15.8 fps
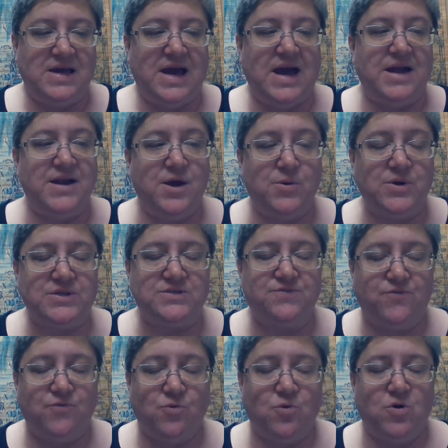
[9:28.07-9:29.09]
know it's
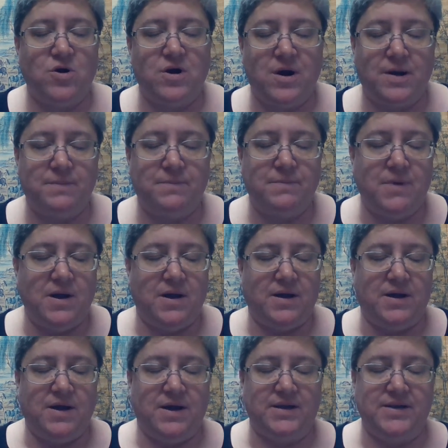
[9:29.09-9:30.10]
for
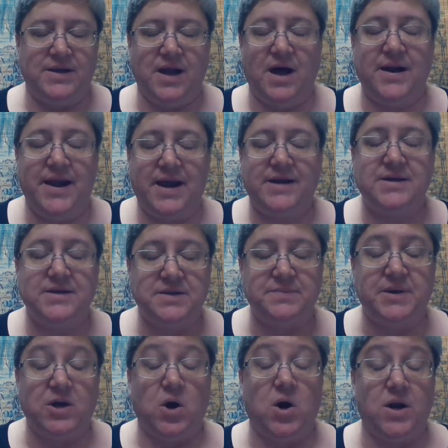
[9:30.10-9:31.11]
a
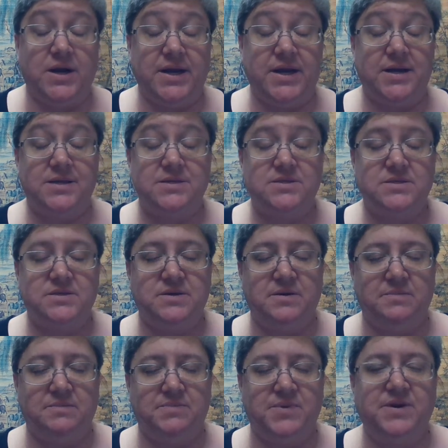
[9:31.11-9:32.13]
non-academic audience,
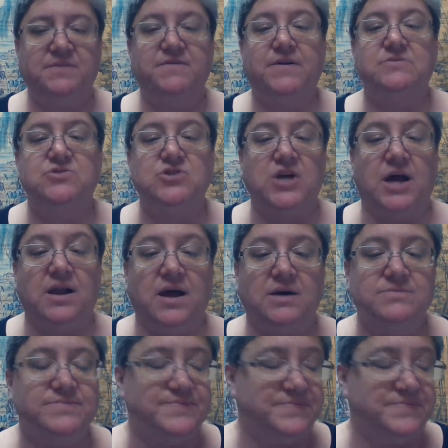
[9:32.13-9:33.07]
but it felt shallow.